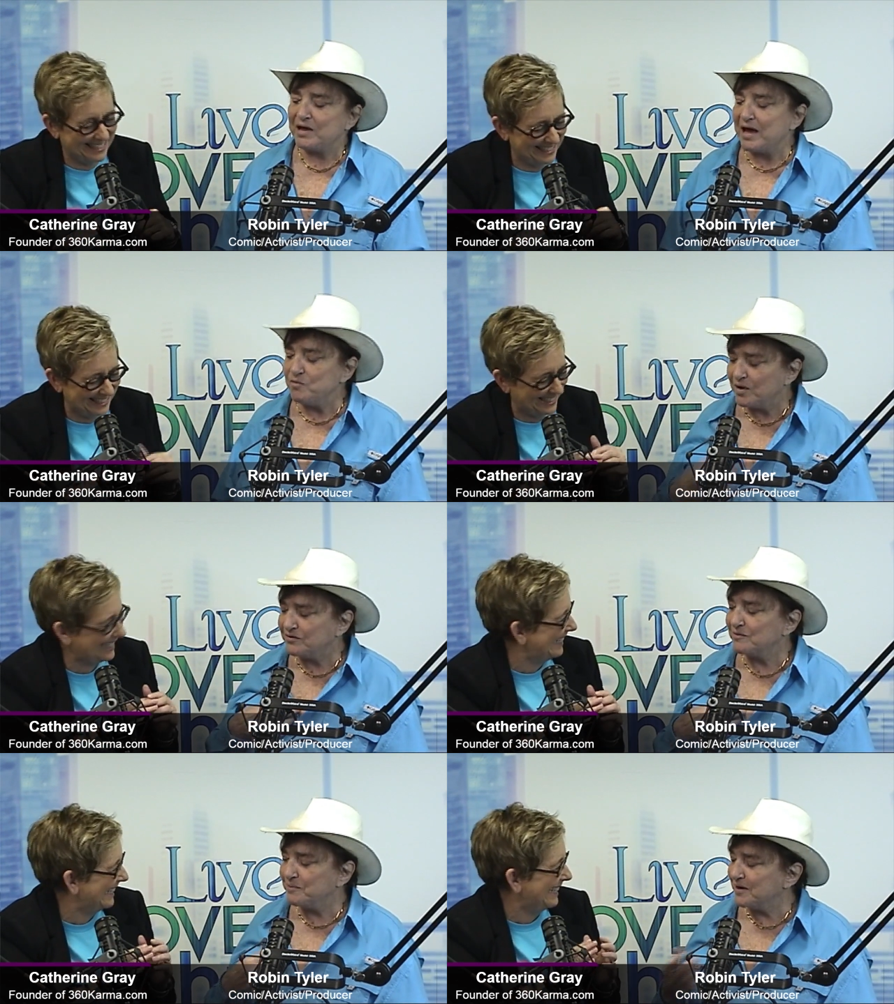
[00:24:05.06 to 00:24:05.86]
Speaker 1: well, I
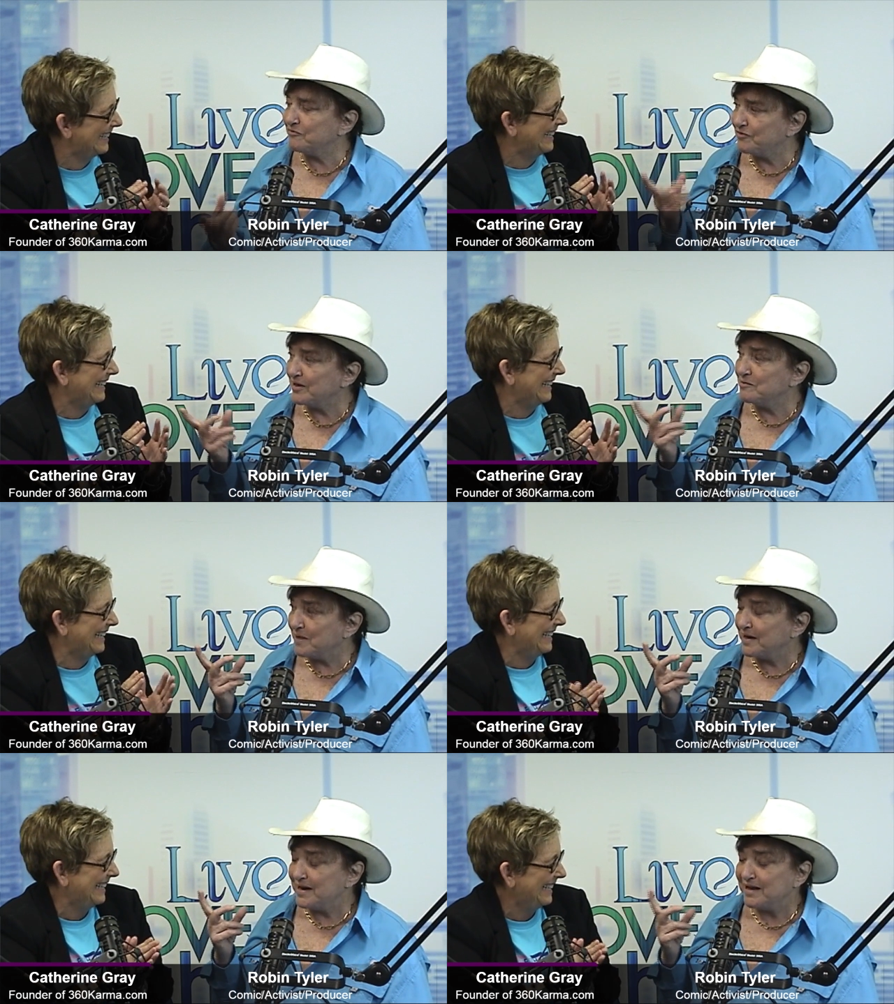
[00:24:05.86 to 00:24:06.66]
wasn't, but a friend of
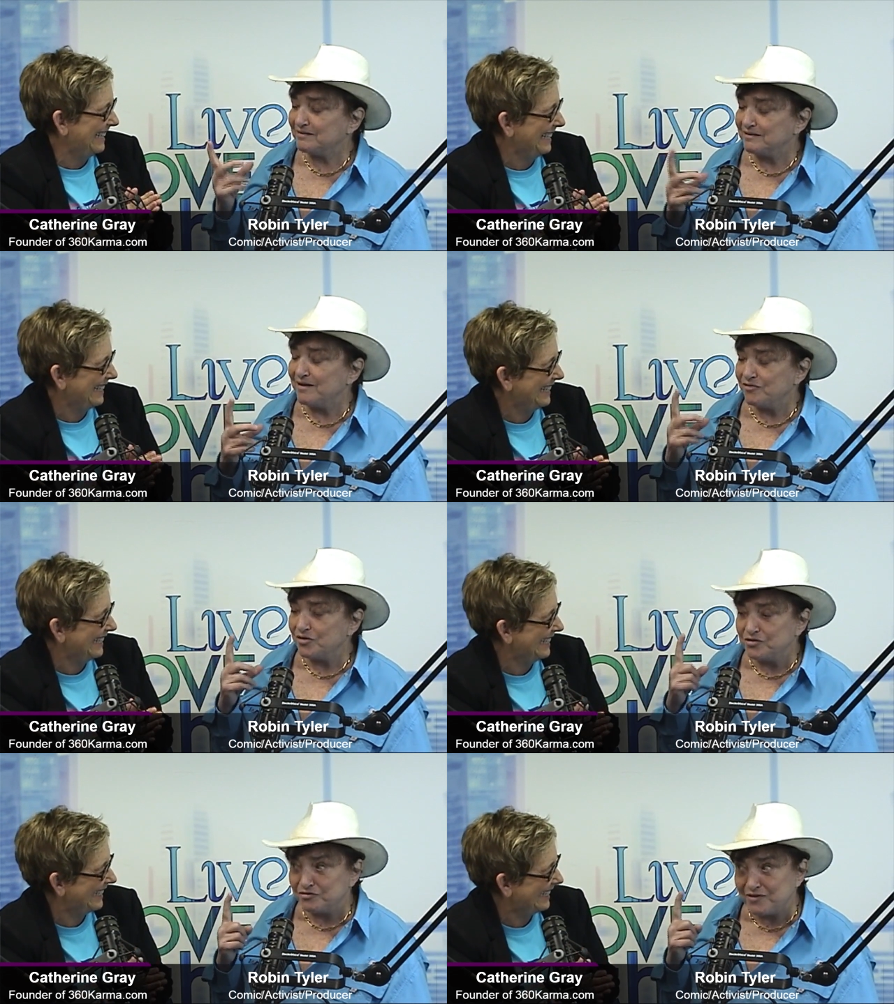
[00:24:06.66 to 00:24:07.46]
mine, an ex lover
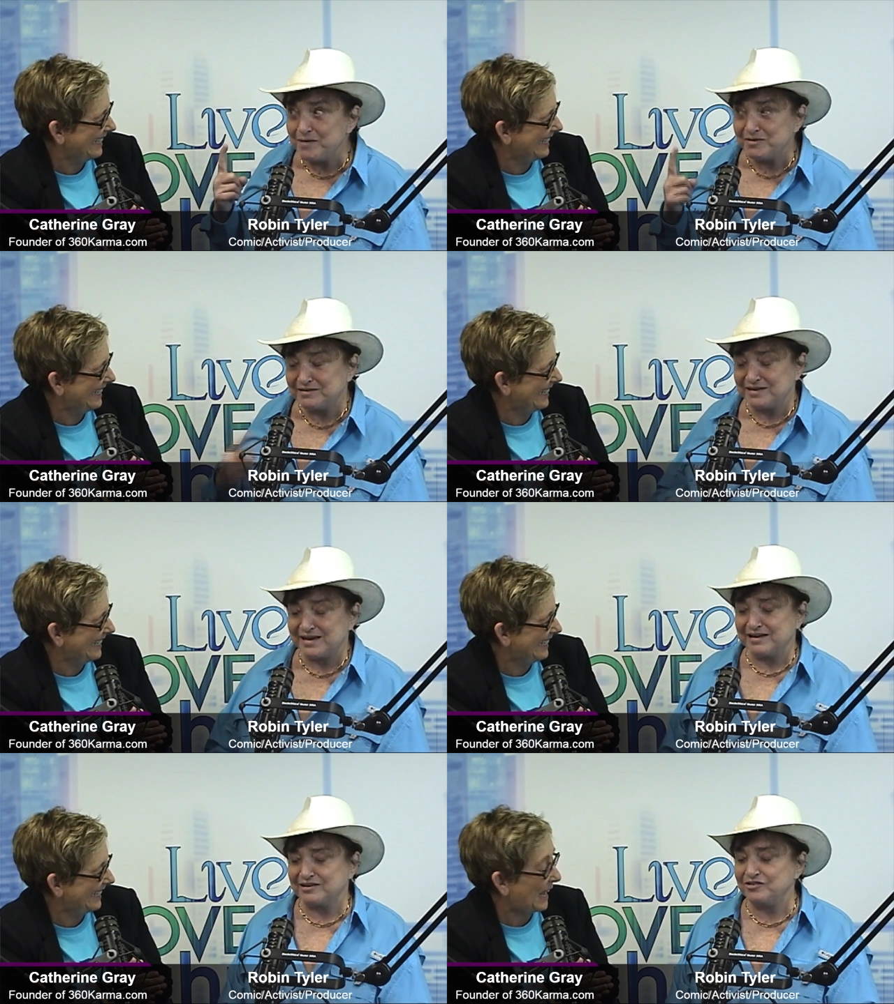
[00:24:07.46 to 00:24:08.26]
who's famous
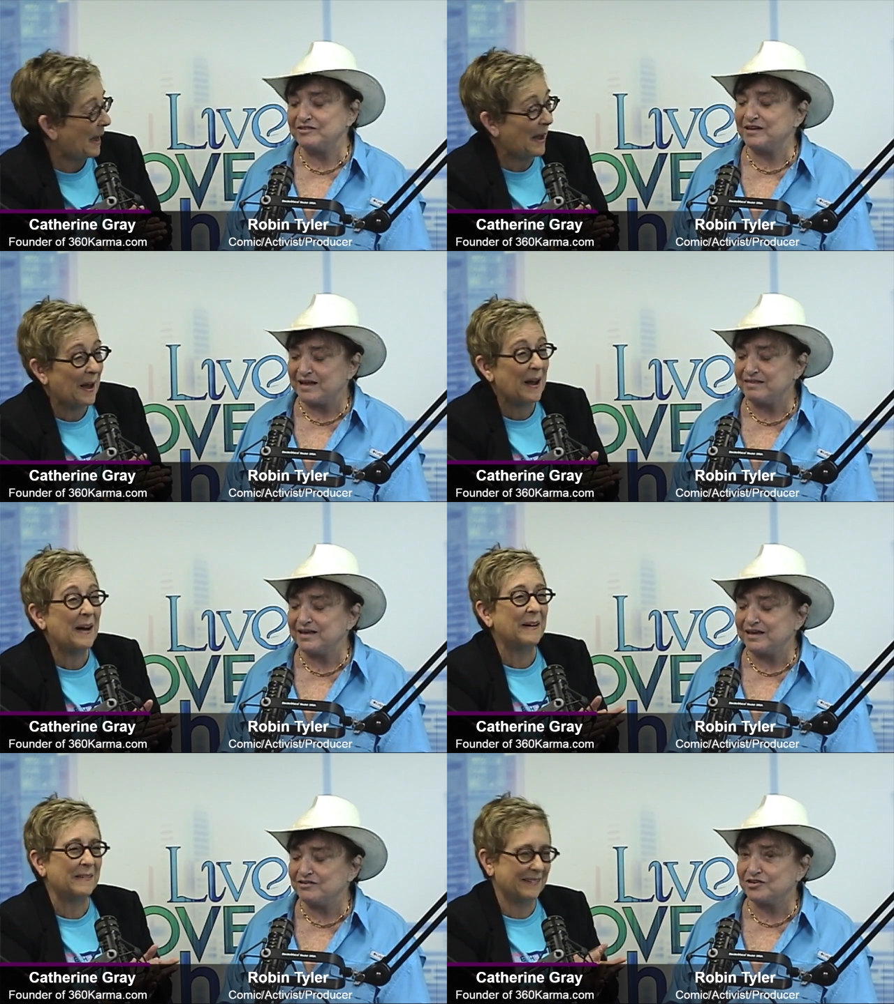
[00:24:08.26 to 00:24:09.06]
psychic, she oh, said, I
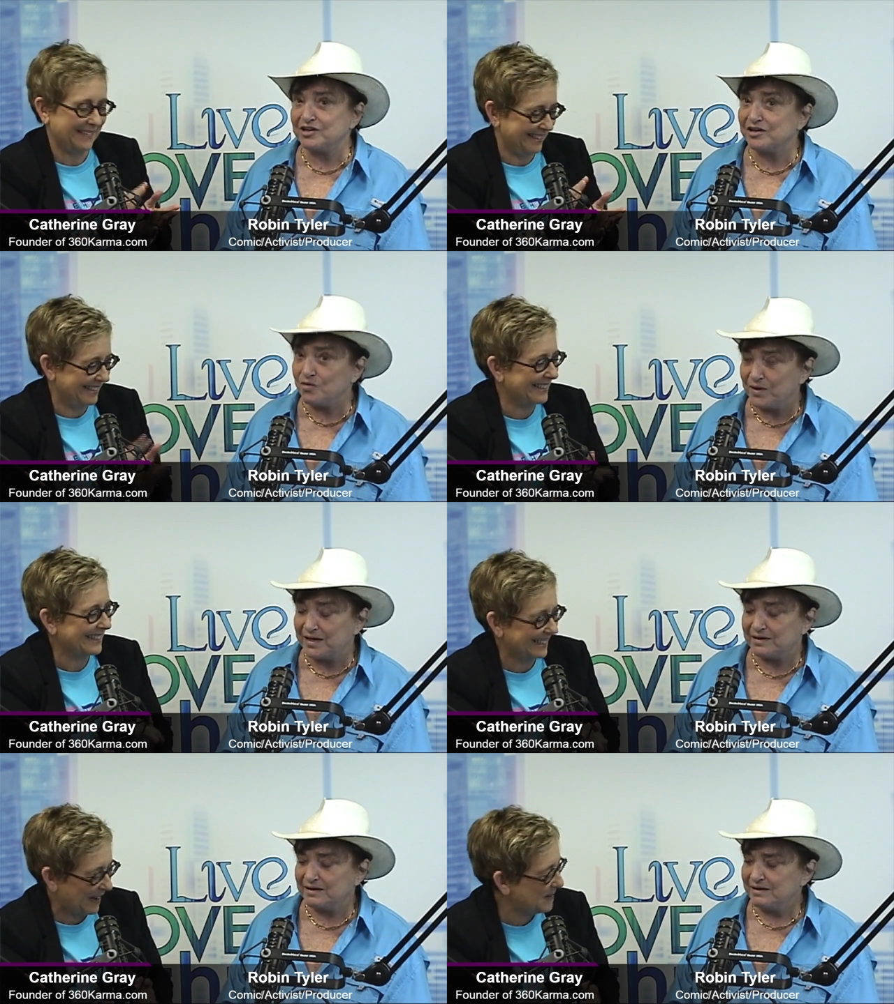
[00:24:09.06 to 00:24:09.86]
think he's oh. going to
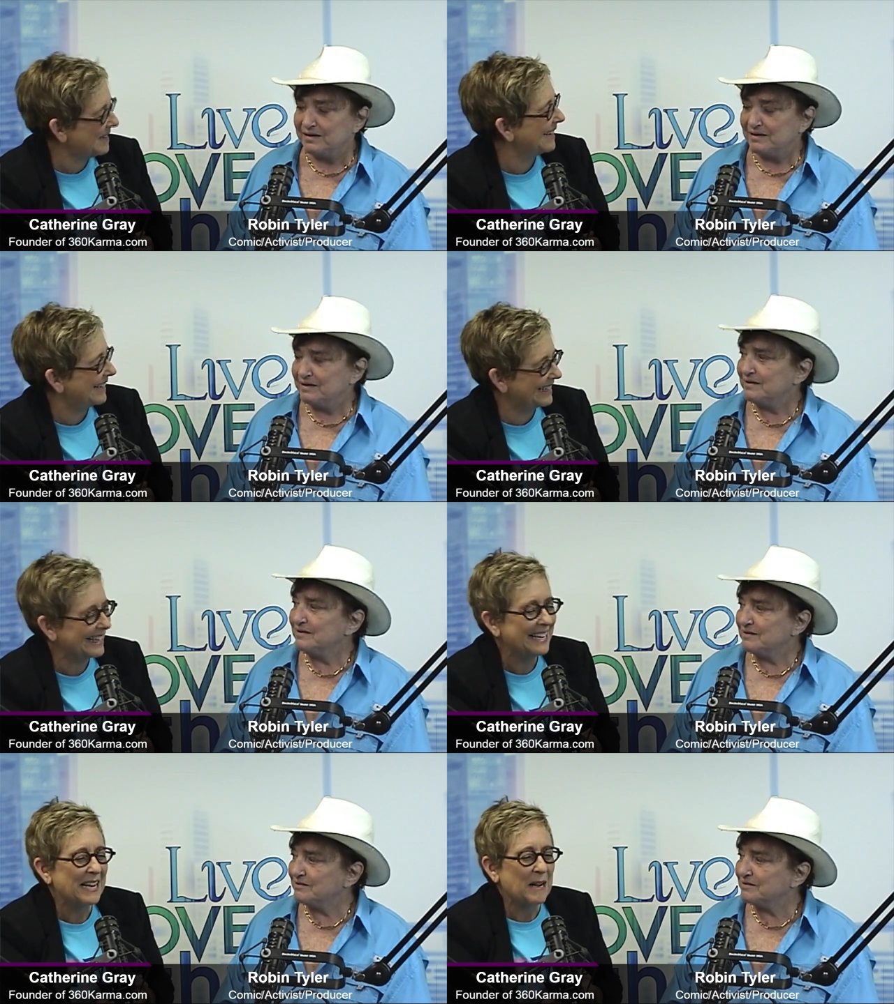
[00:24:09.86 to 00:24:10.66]
Speaker 2: quit.
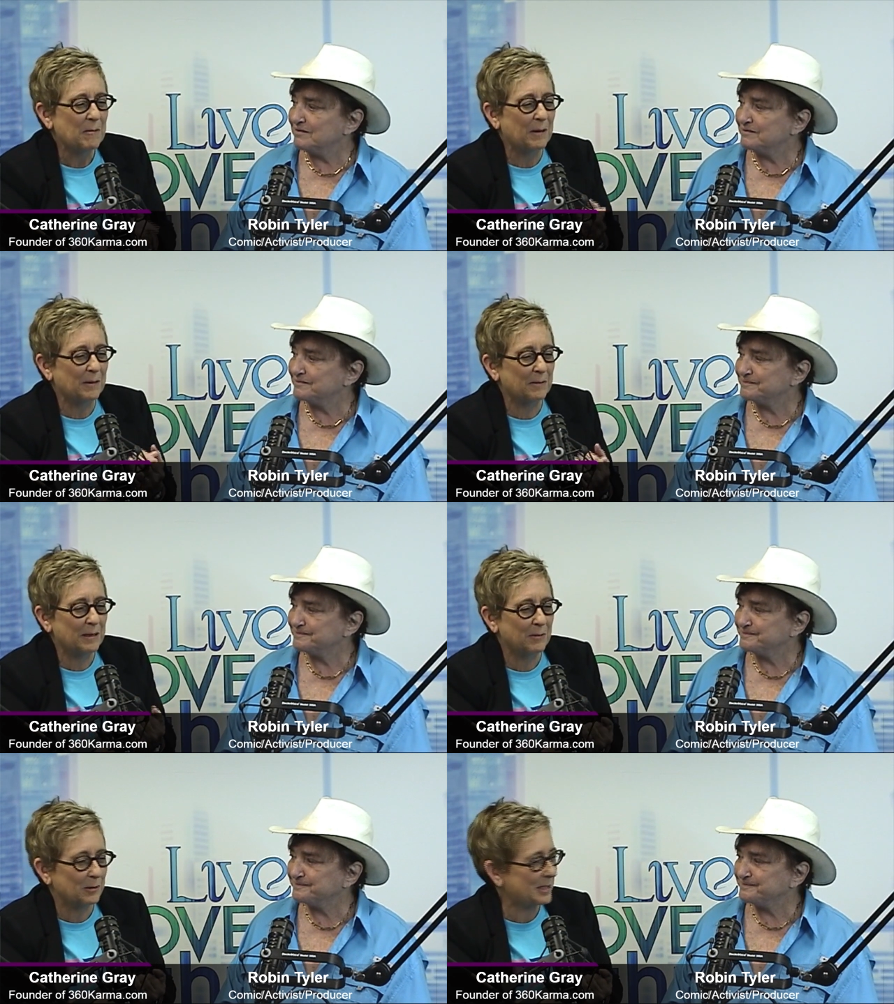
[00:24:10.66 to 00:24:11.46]
Okay. So. Well,
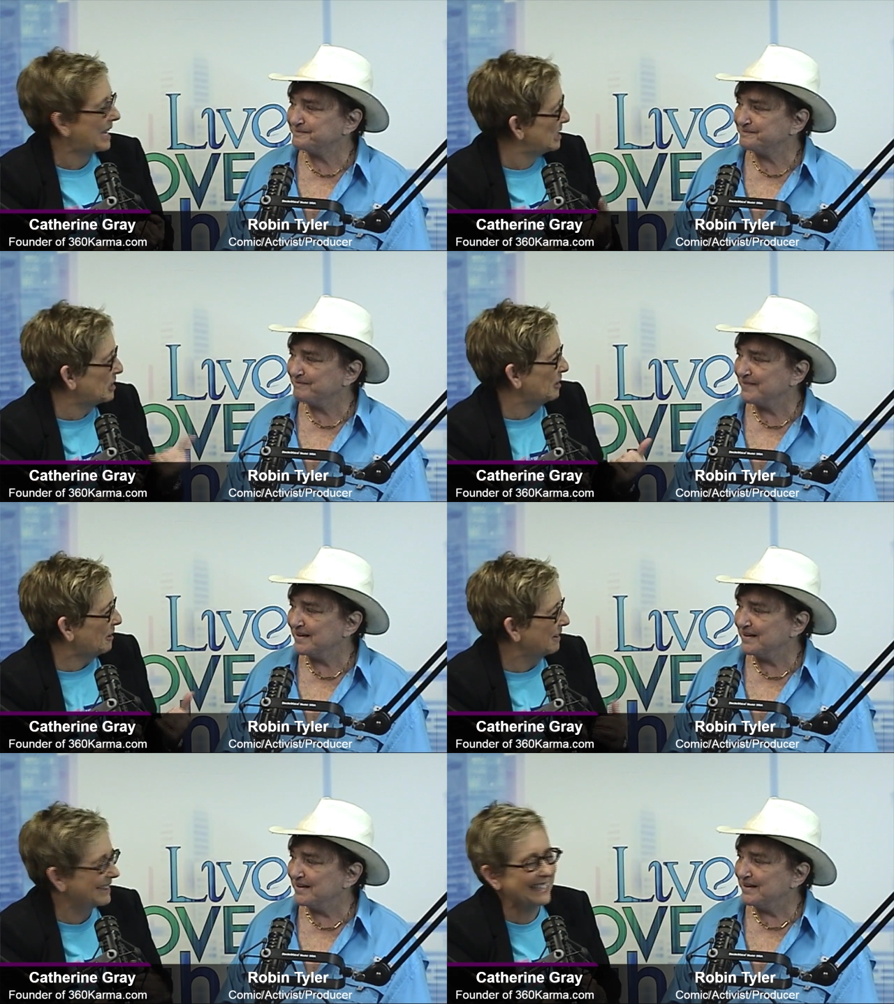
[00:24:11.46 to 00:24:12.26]
we will test
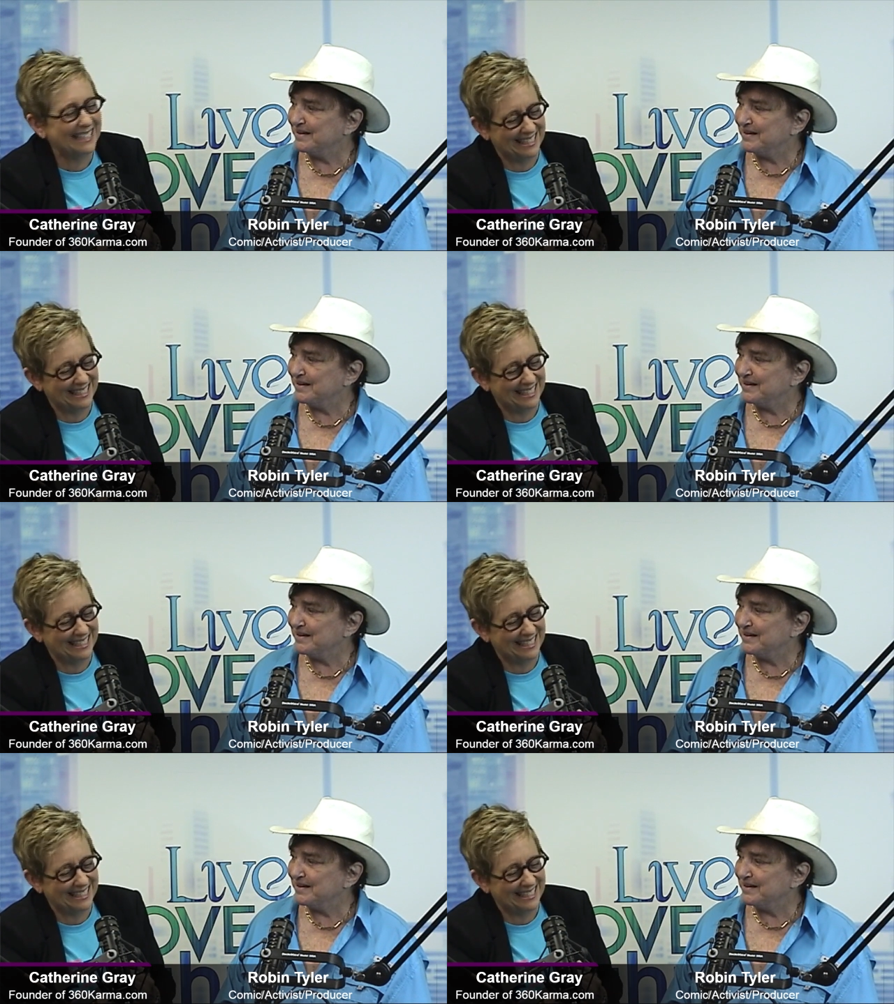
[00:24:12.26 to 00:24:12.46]
her. All